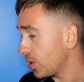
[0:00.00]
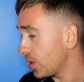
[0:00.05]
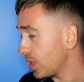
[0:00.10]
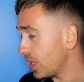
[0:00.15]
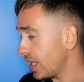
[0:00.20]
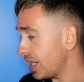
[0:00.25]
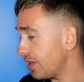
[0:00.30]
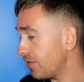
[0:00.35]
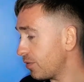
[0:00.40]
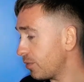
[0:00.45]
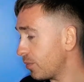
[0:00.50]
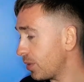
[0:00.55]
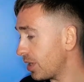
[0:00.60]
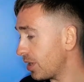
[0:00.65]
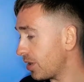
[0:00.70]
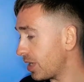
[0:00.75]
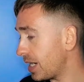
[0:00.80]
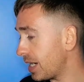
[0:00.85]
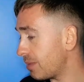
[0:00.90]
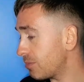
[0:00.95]
even when
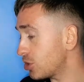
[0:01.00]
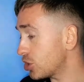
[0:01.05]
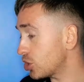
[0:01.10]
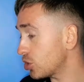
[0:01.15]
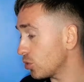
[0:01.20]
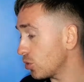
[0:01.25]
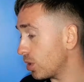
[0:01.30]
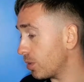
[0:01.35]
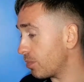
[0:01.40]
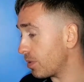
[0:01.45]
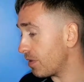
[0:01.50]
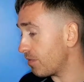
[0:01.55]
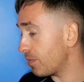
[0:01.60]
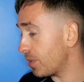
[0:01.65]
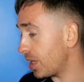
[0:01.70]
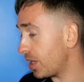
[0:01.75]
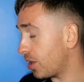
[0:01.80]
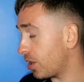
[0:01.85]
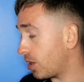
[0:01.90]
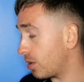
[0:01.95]
I am short of breath,
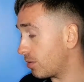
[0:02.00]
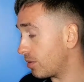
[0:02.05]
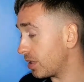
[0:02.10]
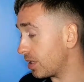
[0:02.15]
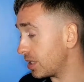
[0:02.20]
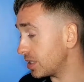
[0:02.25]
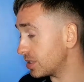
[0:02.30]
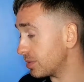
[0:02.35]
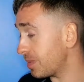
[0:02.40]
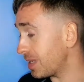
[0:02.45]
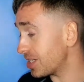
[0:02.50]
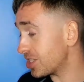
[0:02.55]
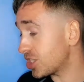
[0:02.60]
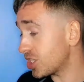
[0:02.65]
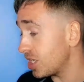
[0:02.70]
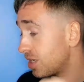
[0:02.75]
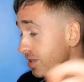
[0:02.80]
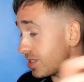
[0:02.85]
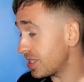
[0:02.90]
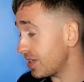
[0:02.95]
my heart rate is about
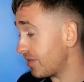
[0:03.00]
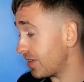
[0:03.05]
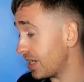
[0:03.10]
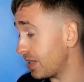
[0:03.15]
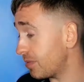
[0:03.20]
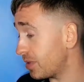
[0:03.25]
70,